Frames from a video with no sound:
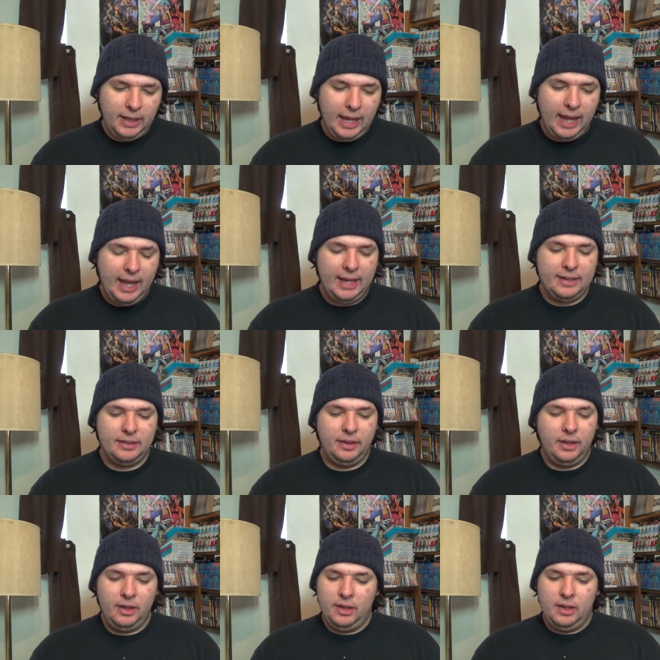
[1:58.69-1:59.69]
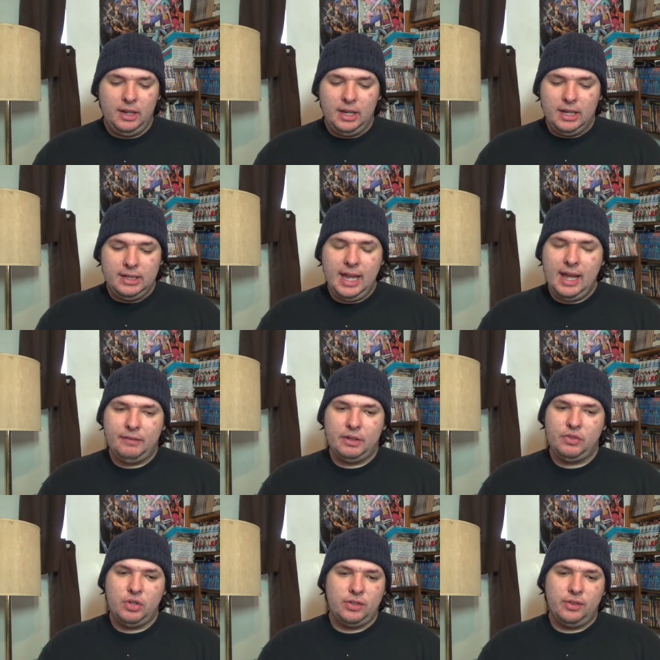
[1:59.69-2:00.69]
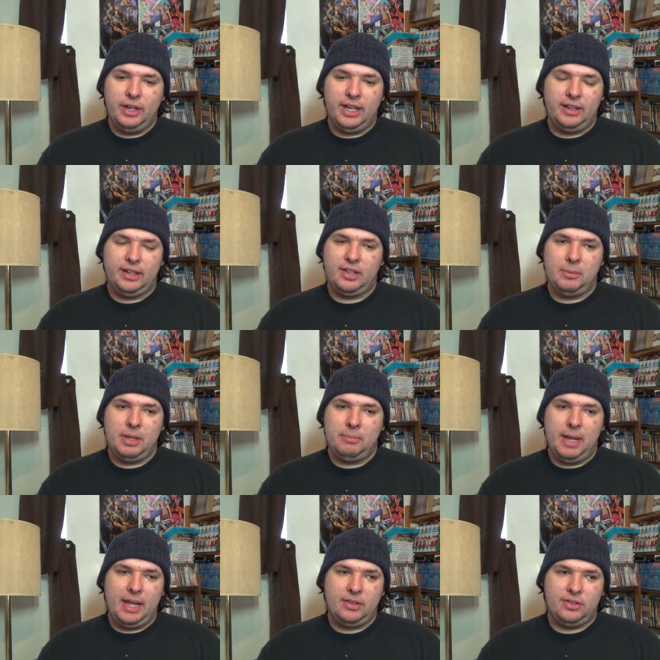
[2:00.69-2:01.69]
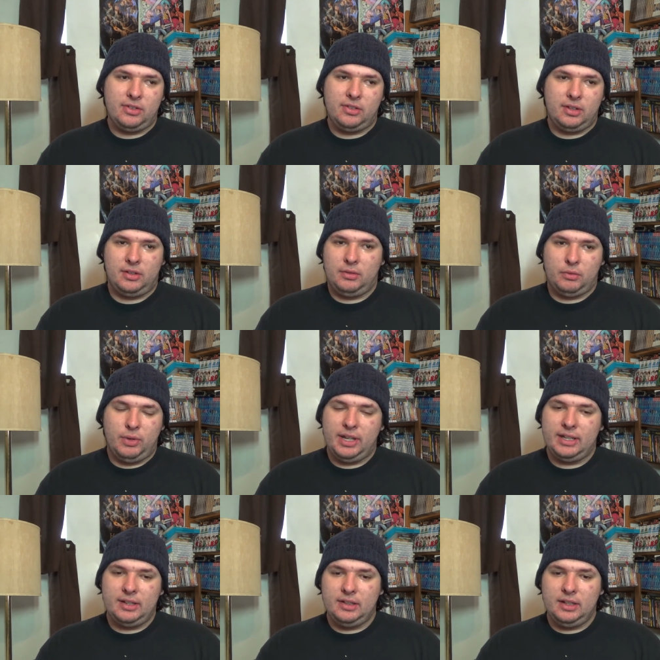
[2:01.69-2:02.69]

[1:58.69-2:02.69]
And, yeah, if you just look at, like, some of the best written,